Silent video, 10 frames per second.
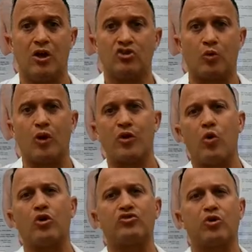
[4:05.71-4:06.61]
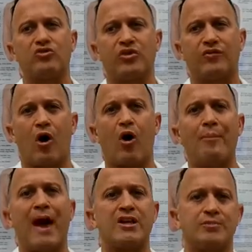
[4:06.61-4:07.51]
So one of the cornerstones of our
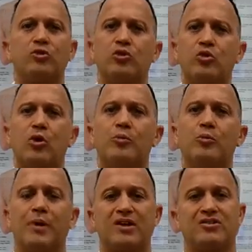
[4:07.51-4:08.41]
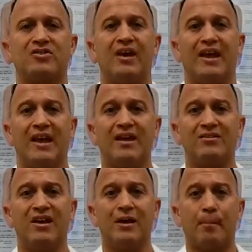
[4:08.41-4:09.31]
management towards autoimmune patients is